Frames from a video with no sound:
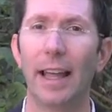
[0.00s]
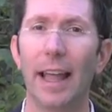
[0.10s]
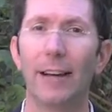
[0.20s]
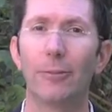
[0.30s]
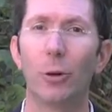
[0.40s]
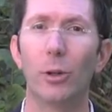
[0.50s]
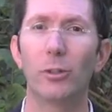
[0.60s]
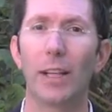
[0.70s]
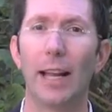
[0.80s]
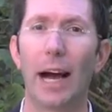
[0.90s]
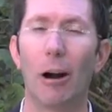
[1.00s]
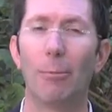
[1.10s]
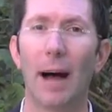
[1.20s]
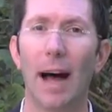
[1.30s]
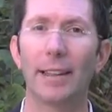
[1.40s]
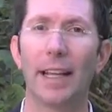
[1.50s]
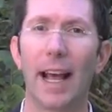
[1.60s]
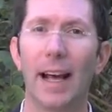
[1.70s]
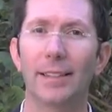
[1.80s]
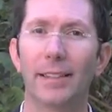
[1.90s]
and of course, get our
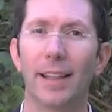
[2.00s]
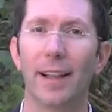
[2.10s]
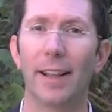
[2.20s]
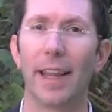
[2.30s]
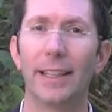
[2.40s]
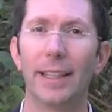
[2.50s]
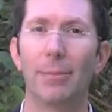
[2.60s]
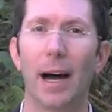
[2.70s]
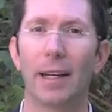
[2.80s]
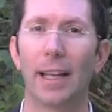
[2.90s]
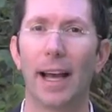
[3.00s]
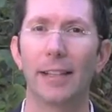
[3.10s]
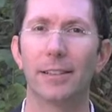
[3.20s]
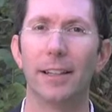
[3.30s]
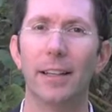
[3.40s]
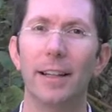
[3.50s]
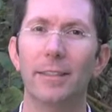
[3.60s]
podcast, the Land Geek Podcast,